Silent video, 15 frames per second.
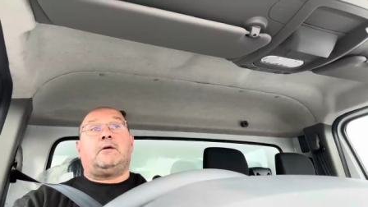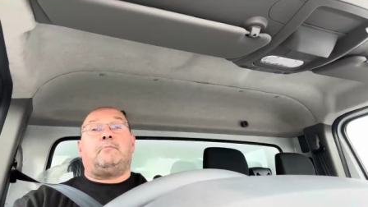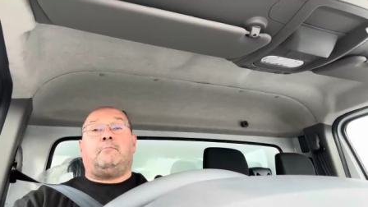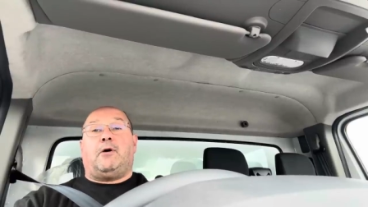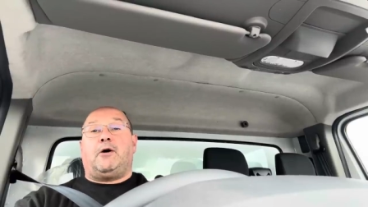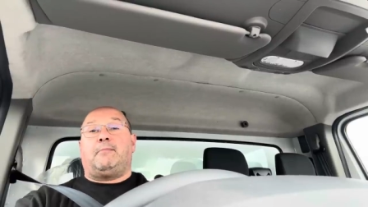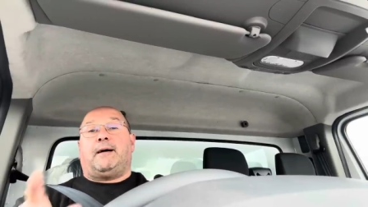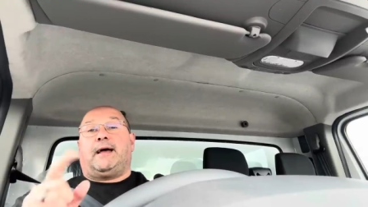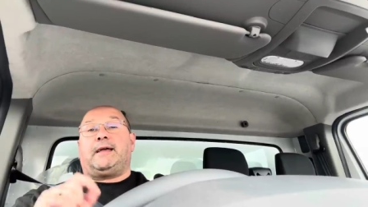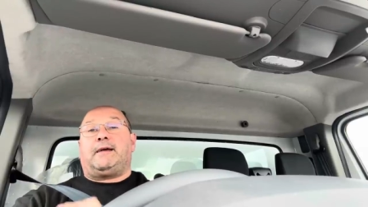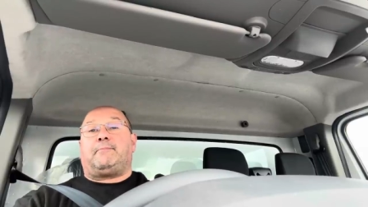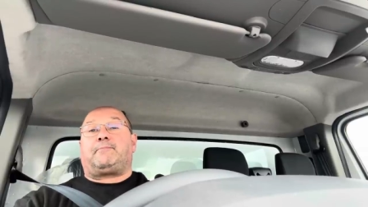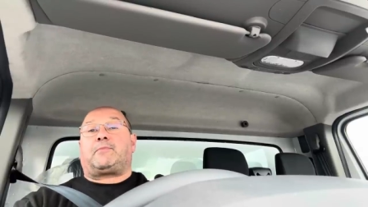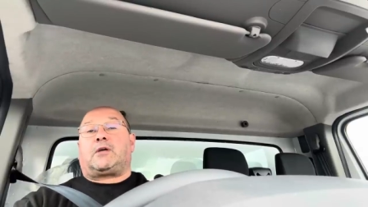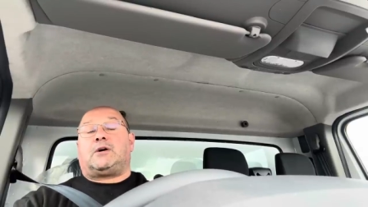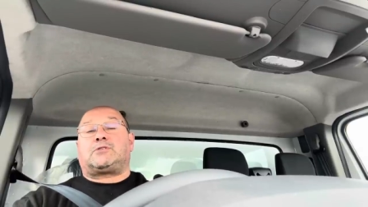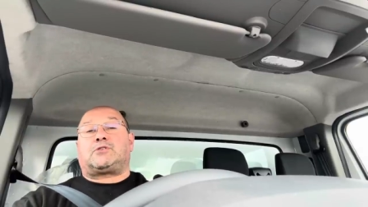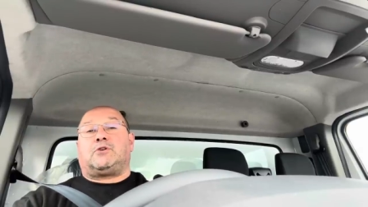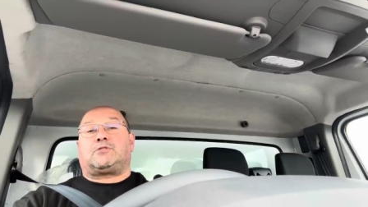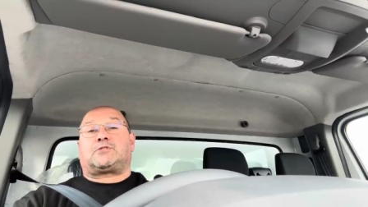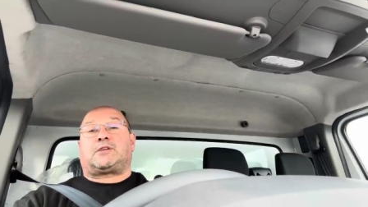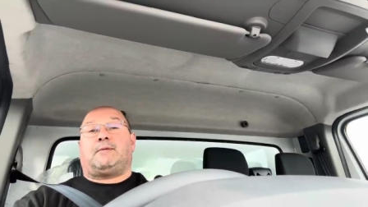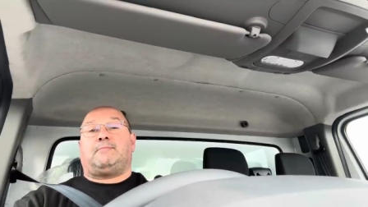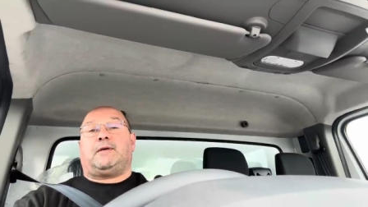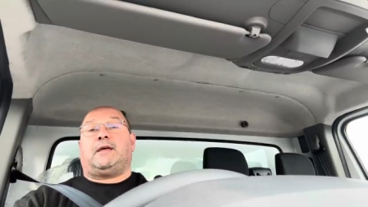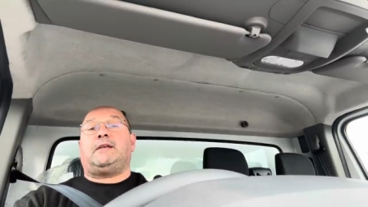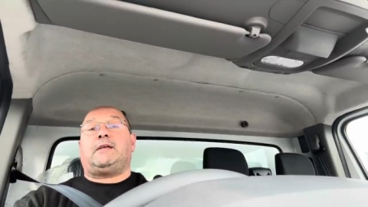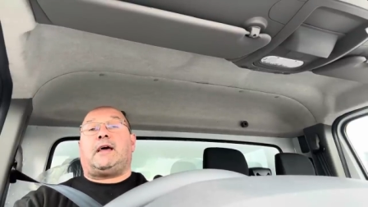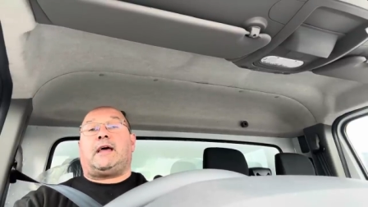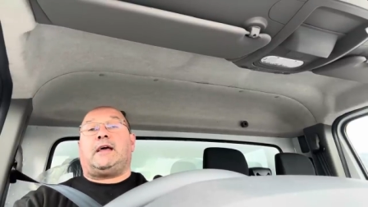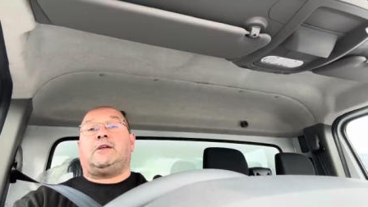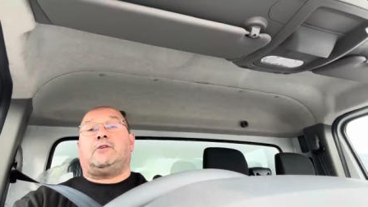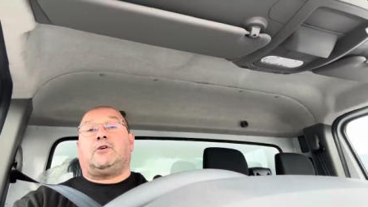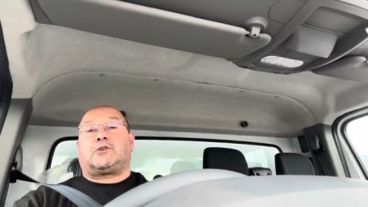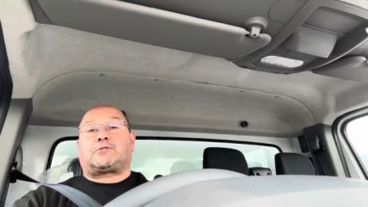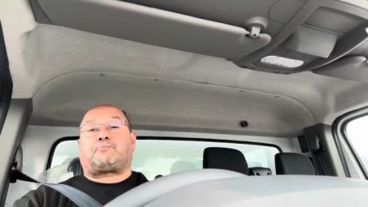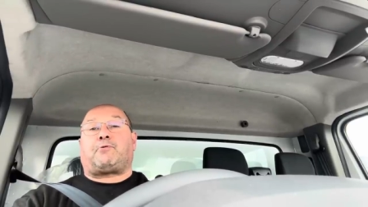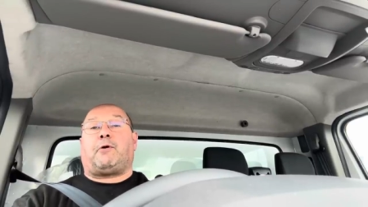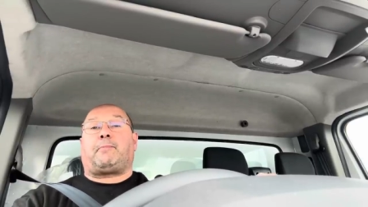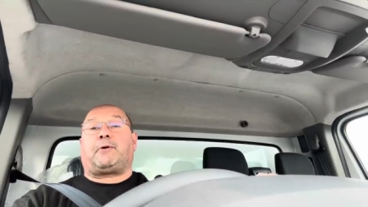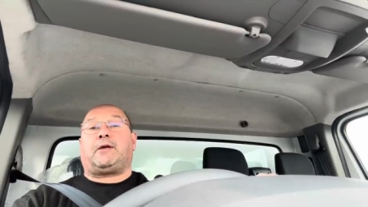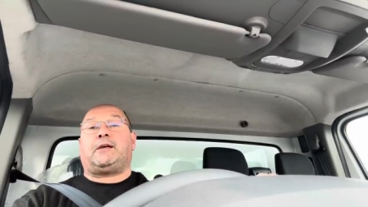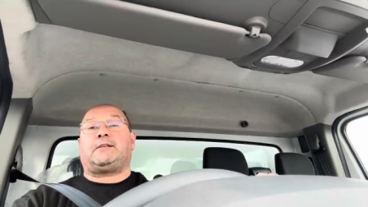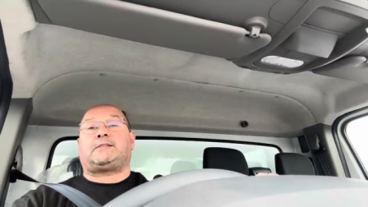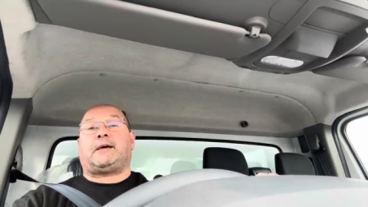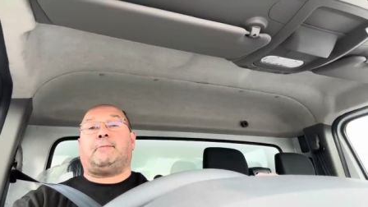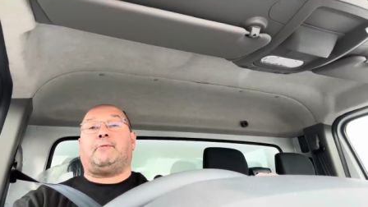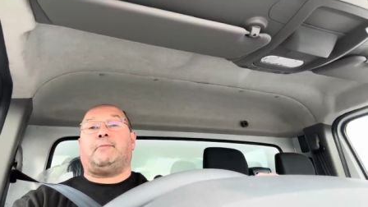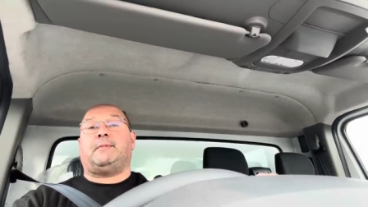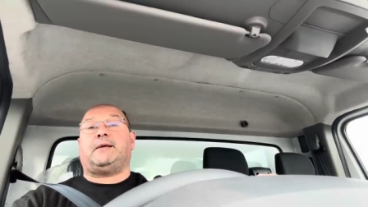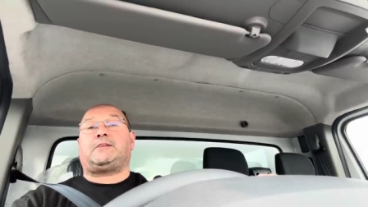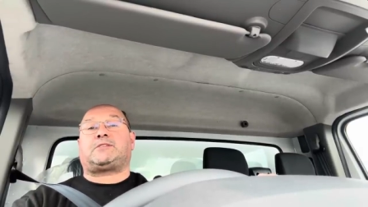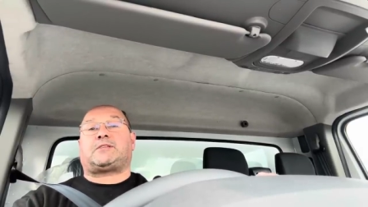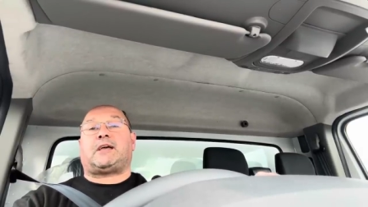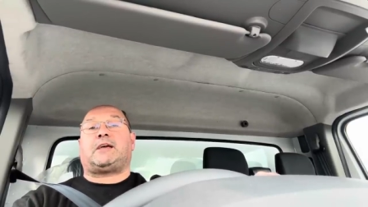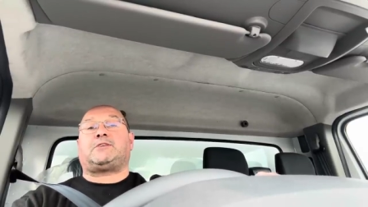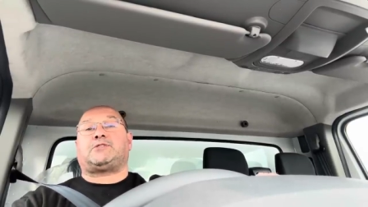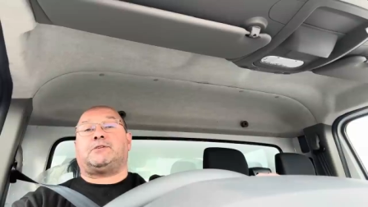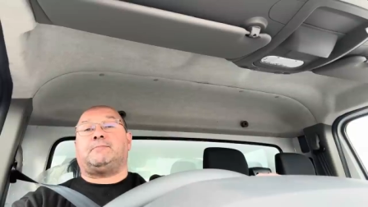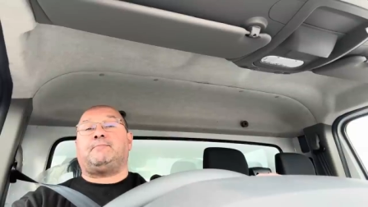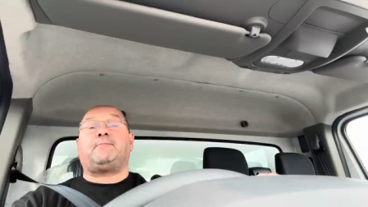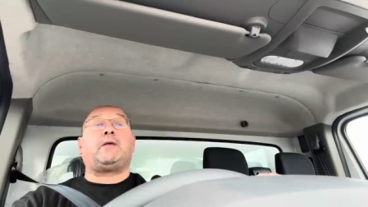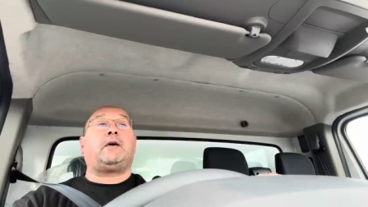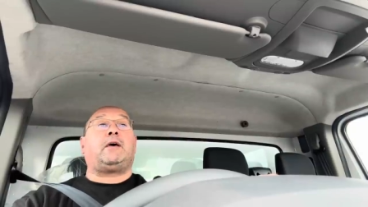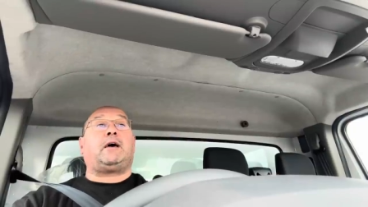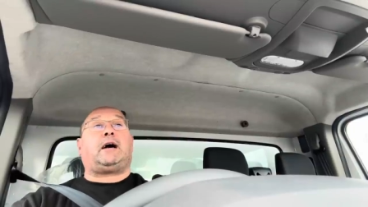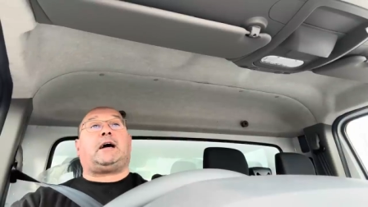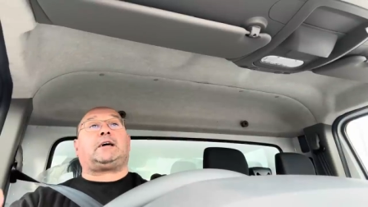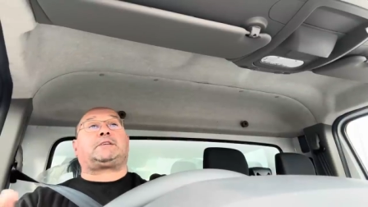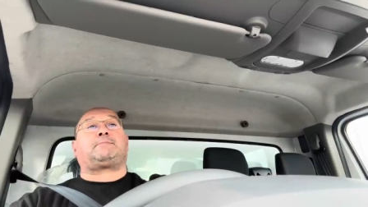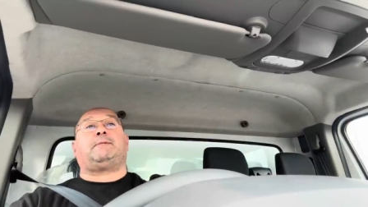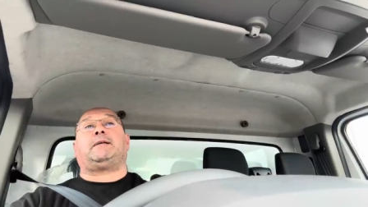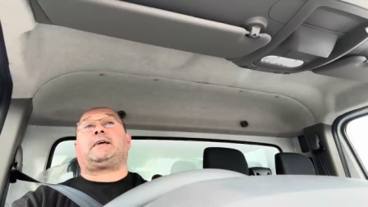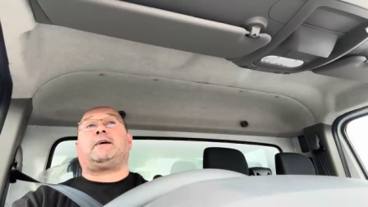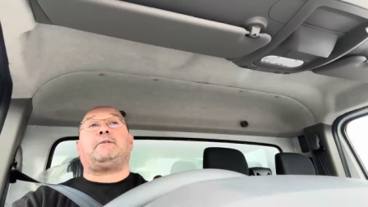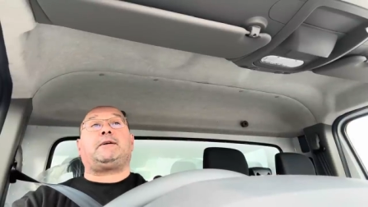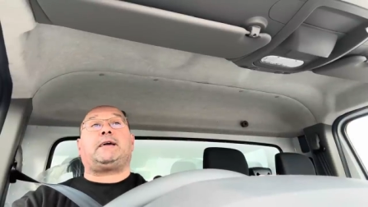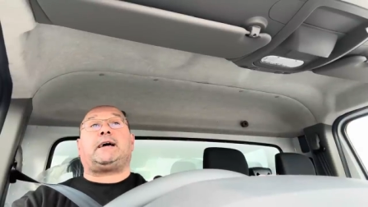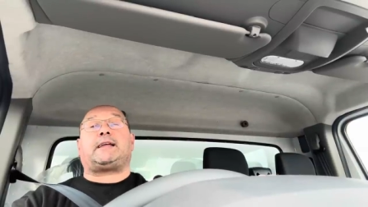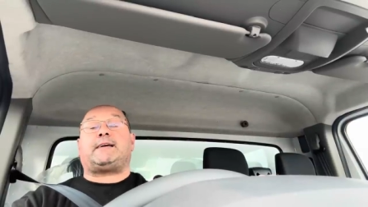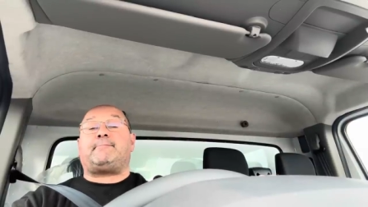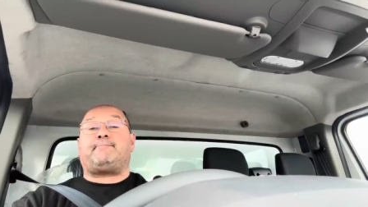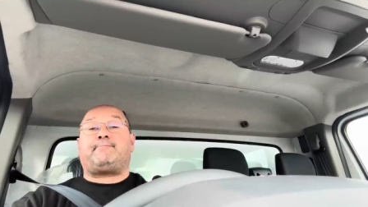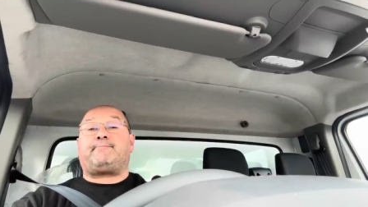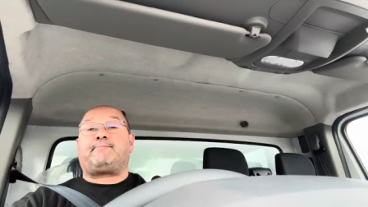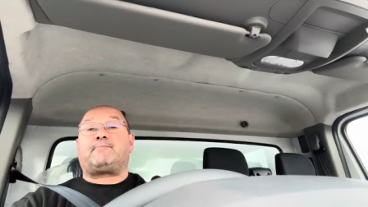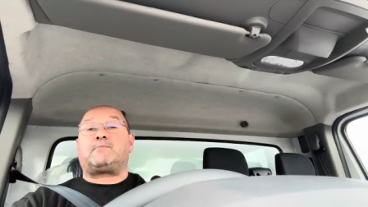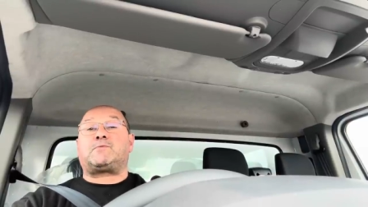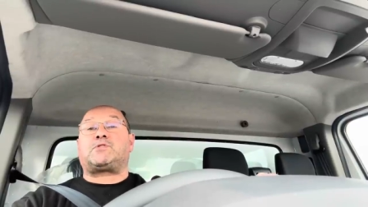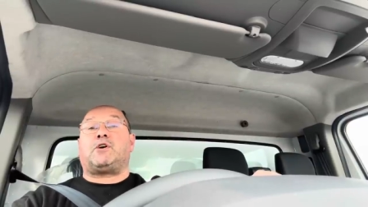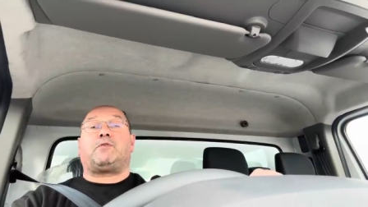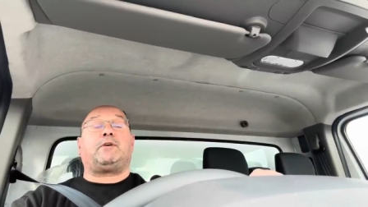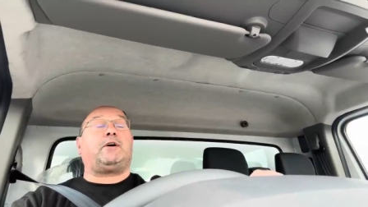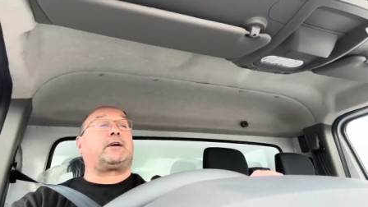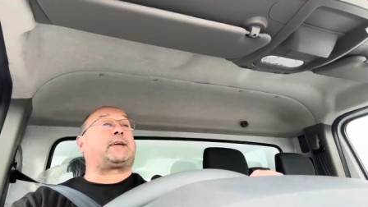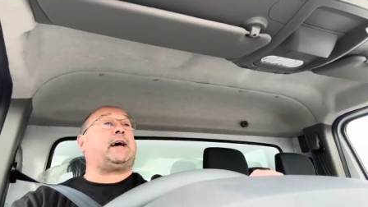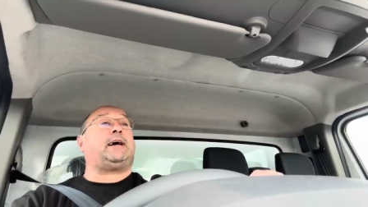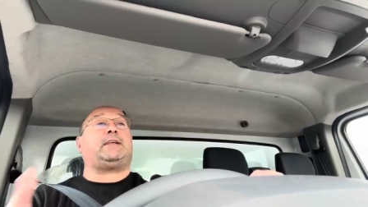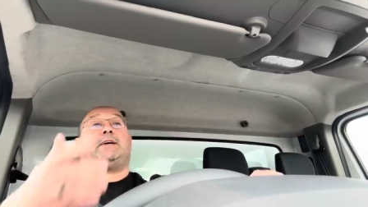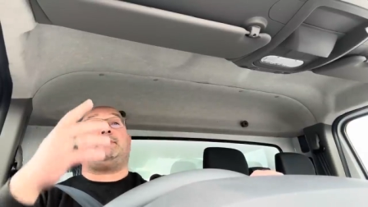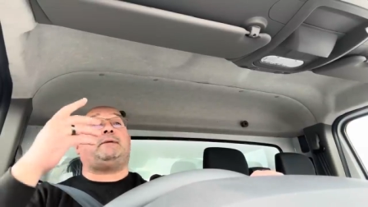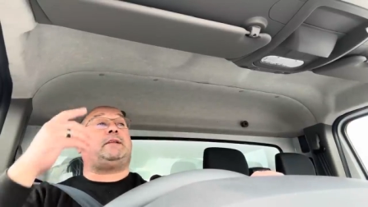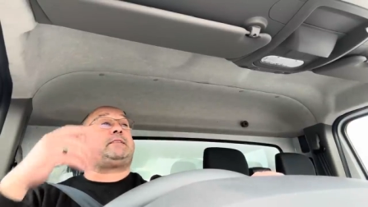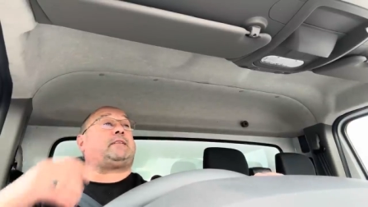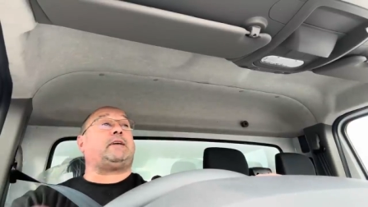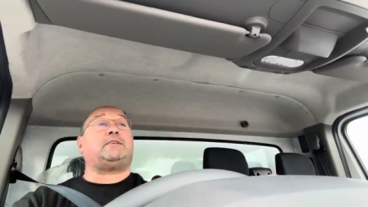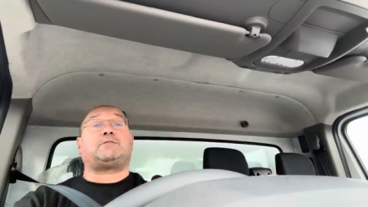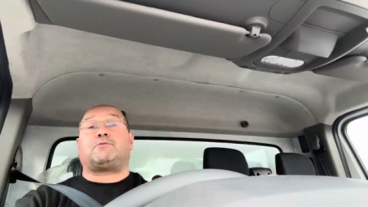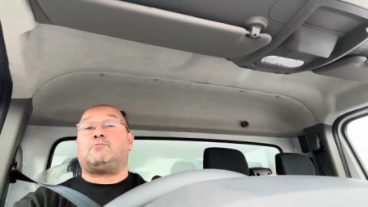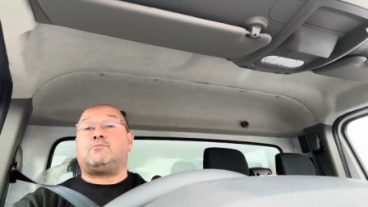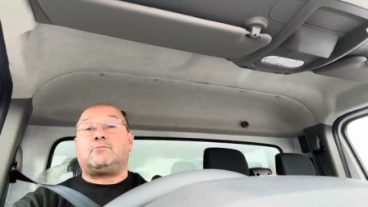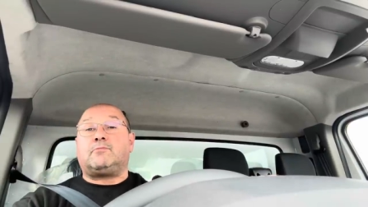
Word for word: My mate has got something in lost property in Temple Meads Station. Asked me to go and get it. Sorry, I can't. I'm in a diesel.